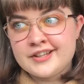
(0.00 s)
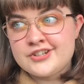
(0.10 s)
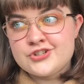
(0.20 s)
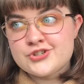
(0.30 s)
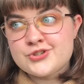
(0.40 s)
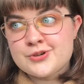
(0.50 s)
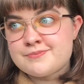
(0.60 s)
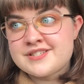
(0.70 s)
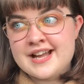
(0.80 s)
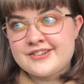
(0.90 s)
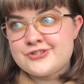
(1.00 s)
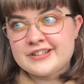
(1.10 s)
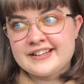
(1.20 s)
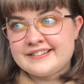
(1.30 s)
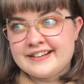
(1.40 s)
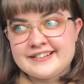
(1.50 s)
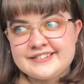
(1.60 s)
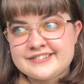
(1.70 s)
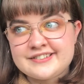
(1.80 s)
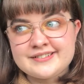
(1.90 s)
It just comes naturally, and I
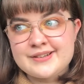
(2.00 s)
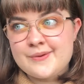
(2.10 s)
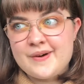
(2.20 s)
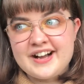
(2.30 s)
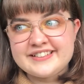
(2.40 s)
do not know why.